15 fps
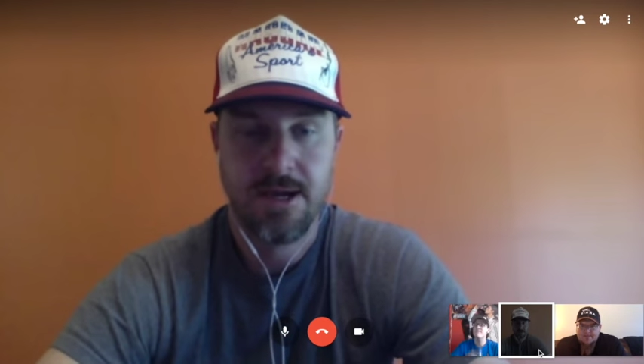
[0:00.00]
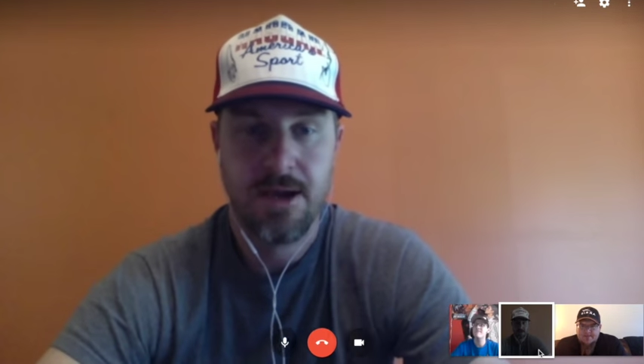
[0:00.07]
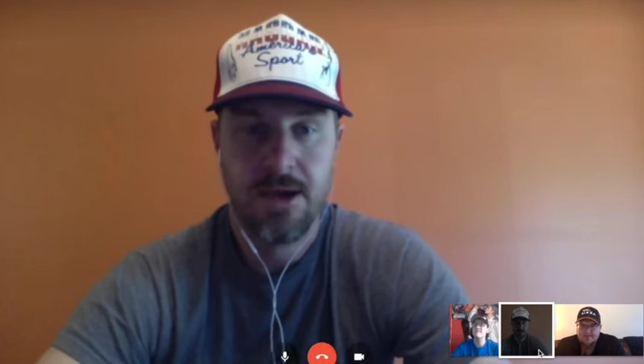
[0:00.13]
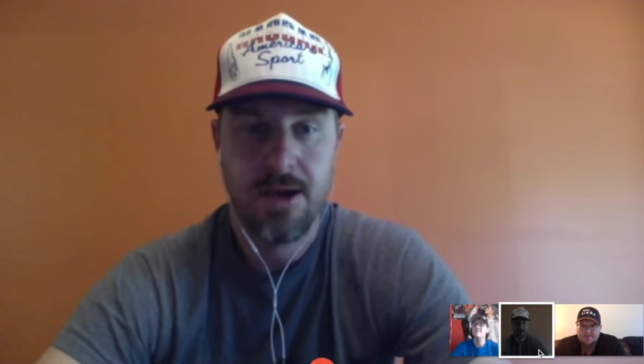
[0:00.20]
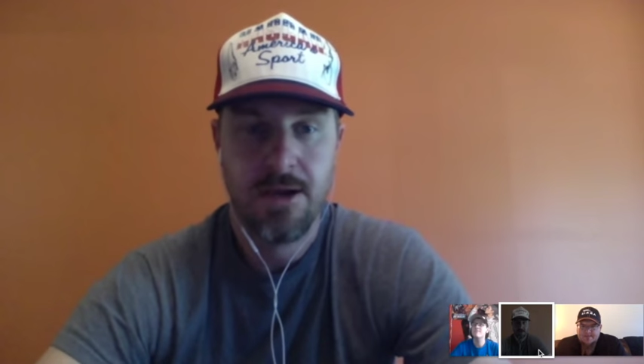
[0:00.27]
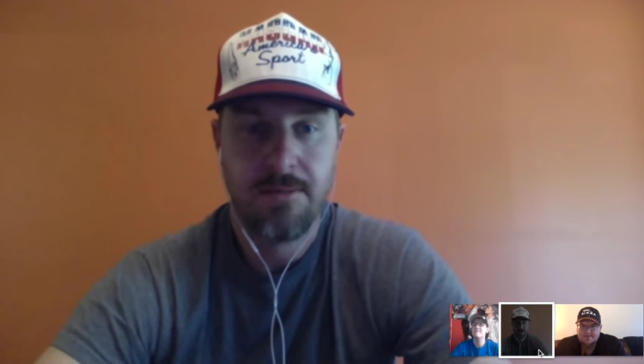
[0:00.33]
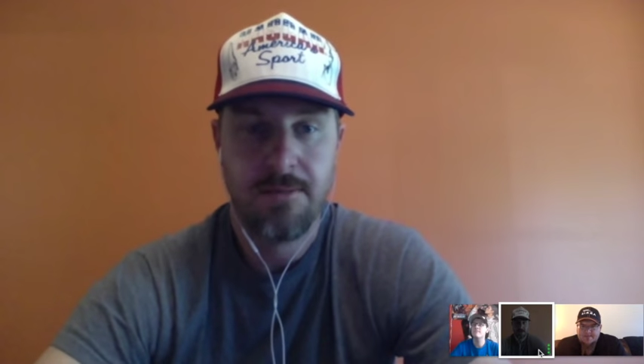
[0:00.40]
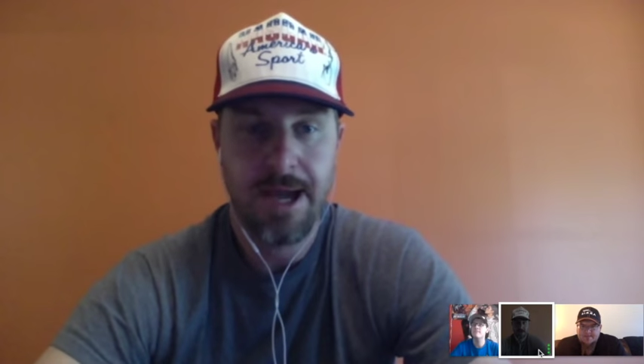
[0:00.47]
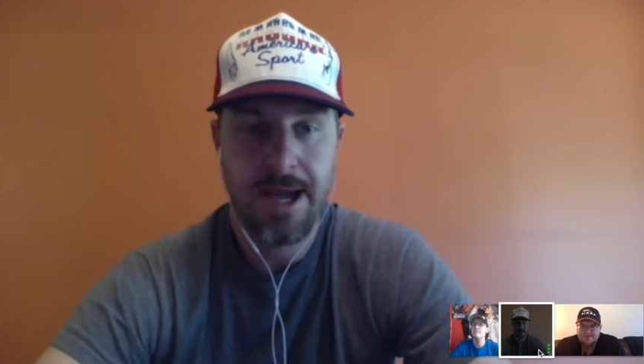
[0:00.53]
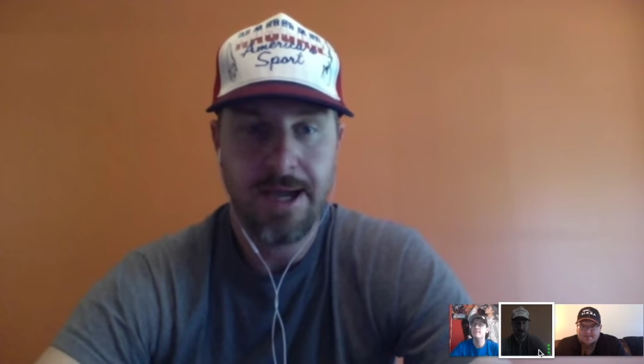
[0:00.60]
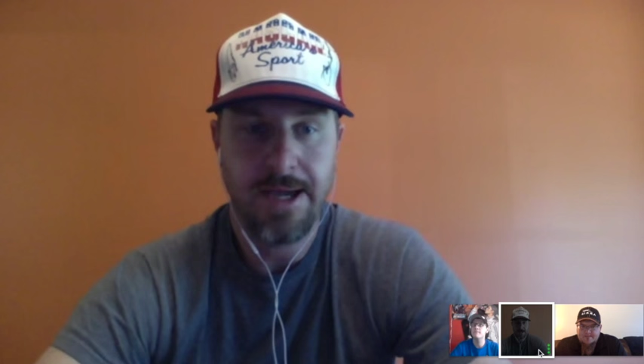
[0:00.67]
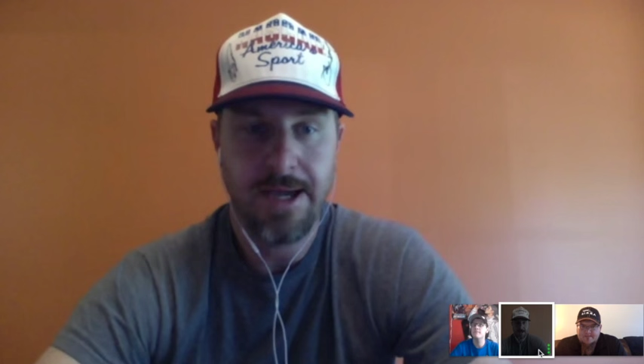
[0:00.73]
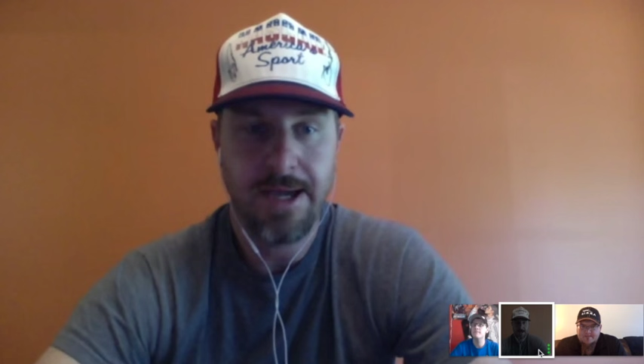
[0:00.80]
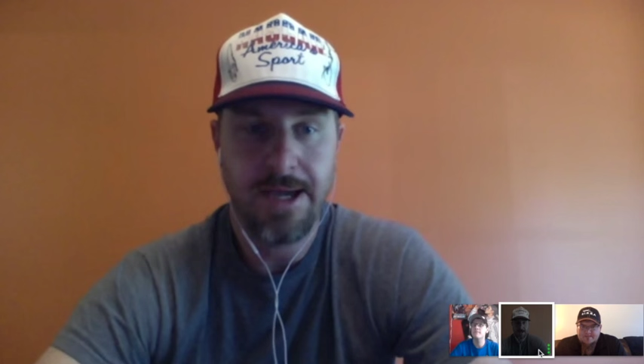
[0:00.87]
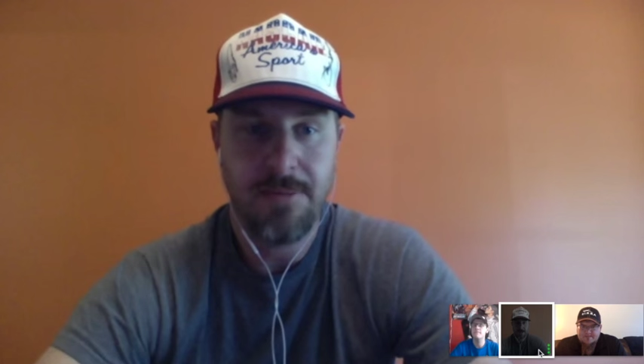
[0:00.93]

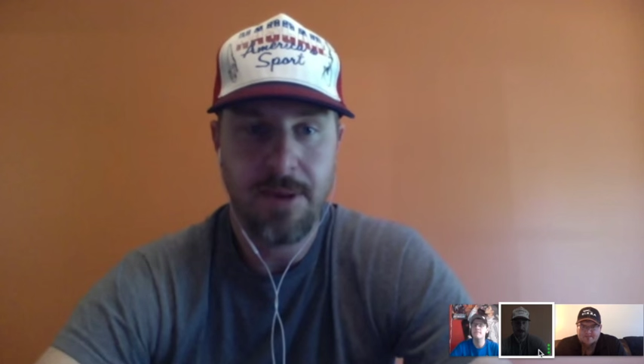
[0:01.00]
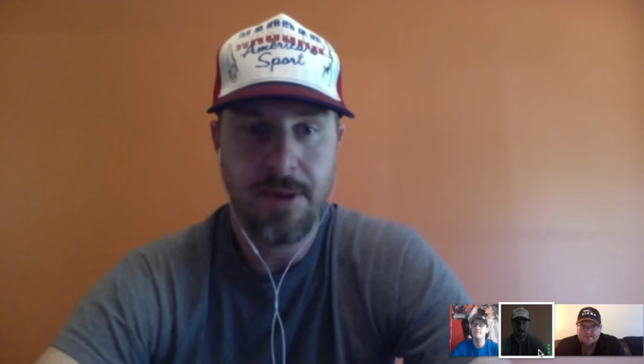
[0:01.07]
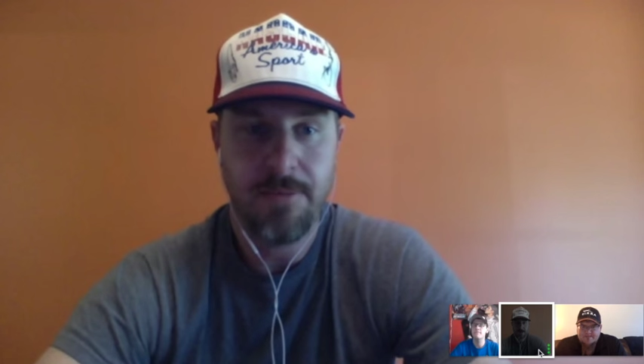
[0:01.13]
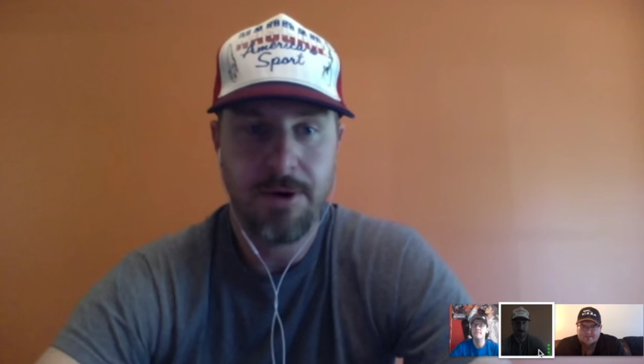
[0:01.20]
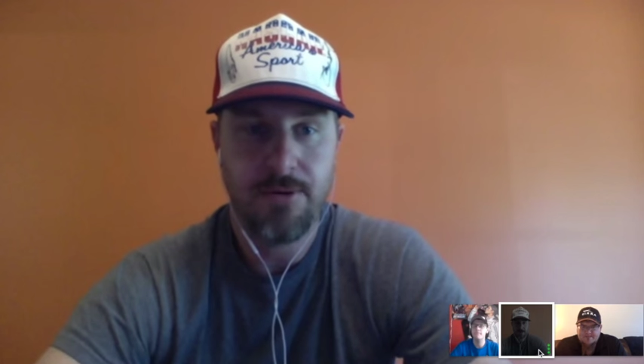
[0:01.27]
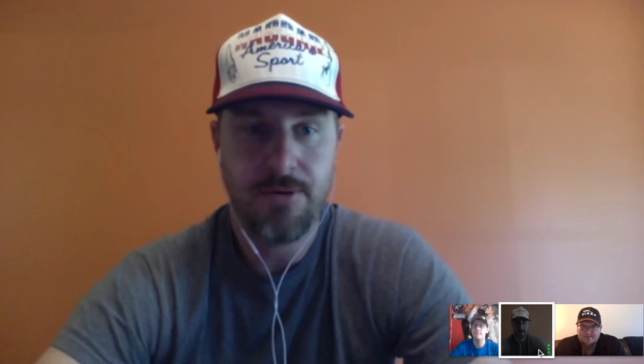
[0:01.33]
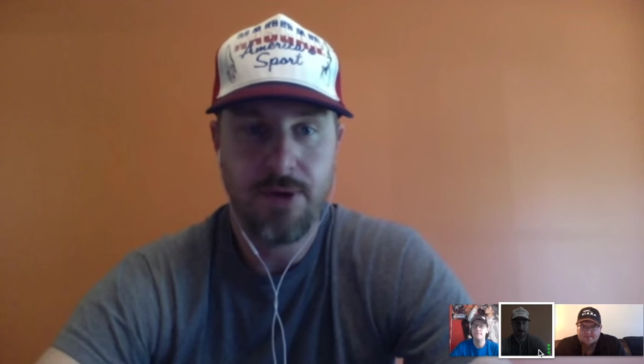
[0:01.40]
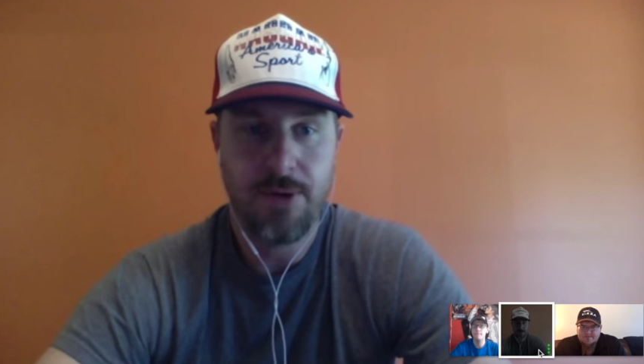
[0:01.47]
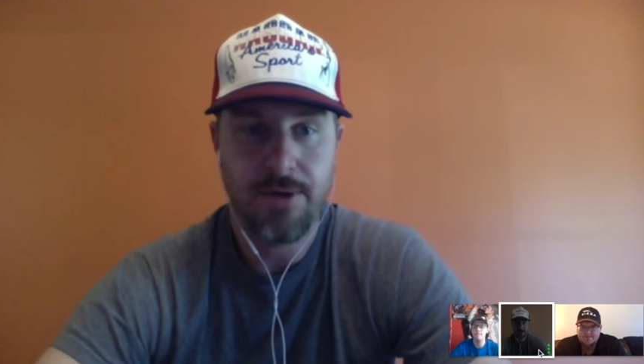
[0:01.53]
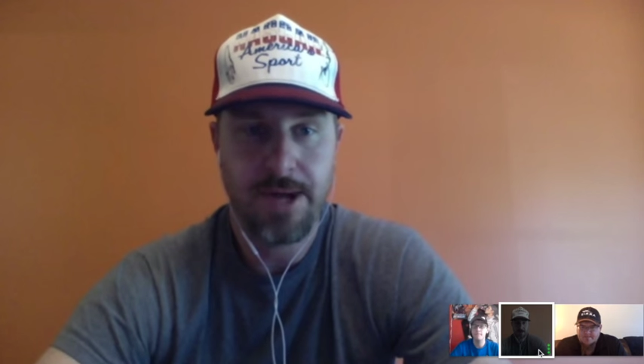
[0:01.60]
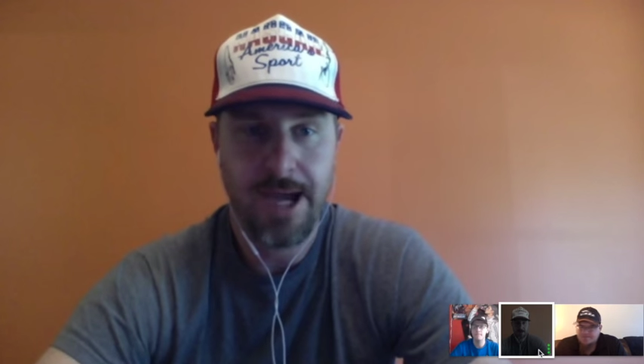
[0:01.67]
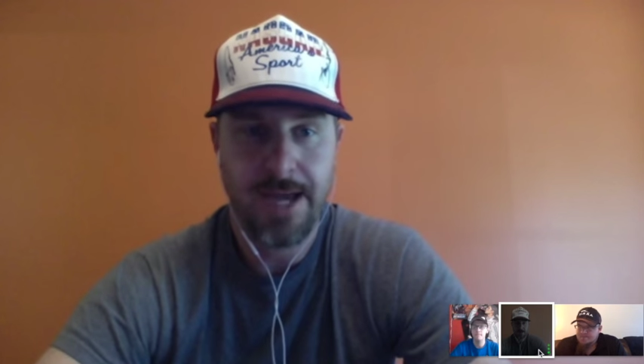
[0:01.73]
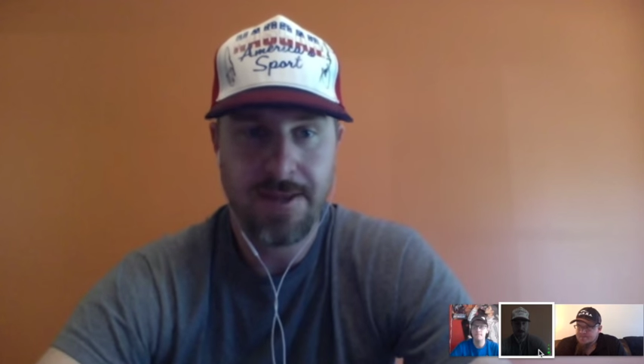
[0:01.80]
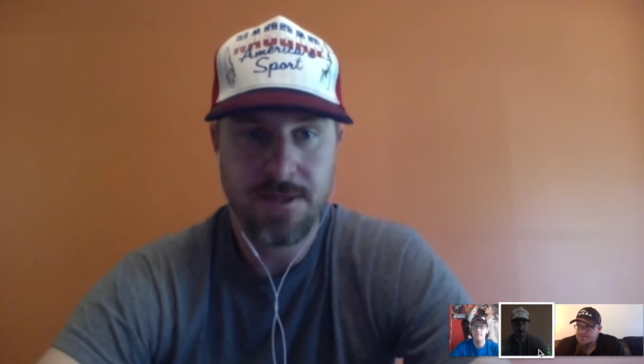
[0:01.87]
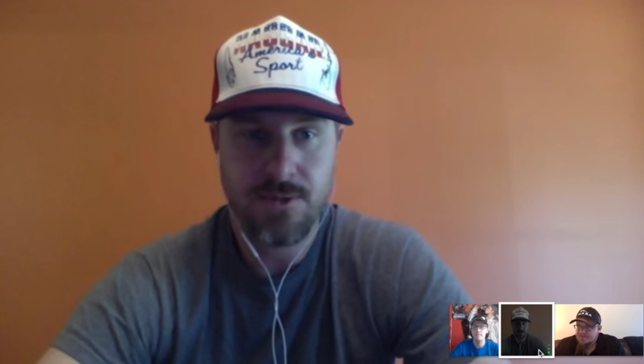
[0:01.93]
My burning rubber guy
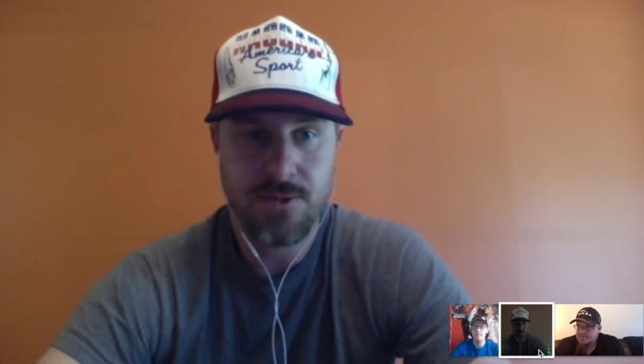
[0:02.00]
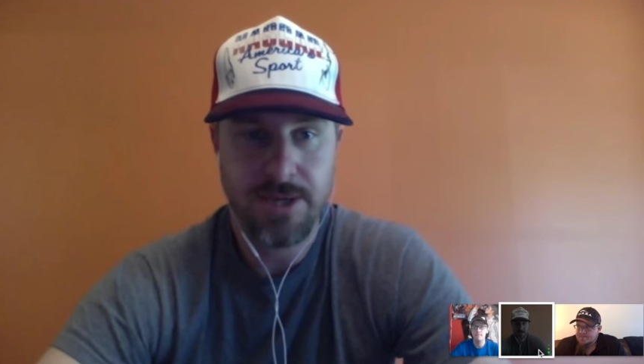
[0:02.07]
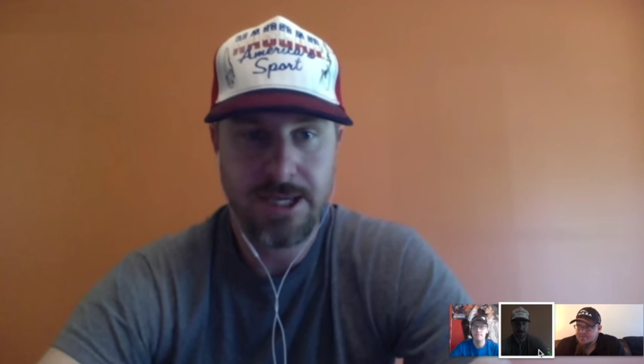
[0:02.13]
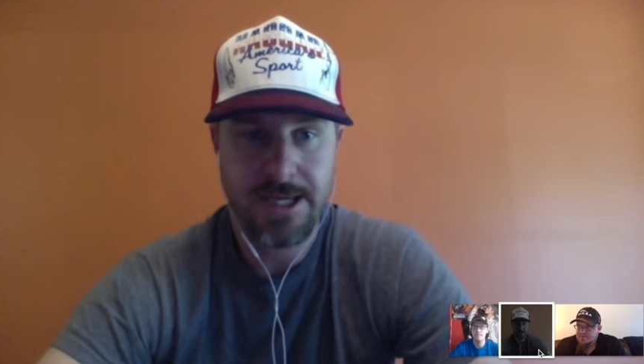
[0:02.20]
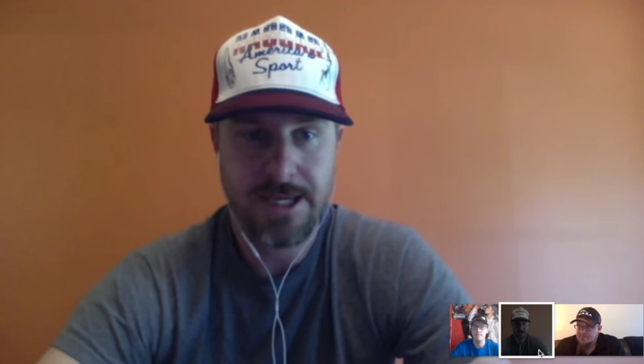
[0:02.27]
this week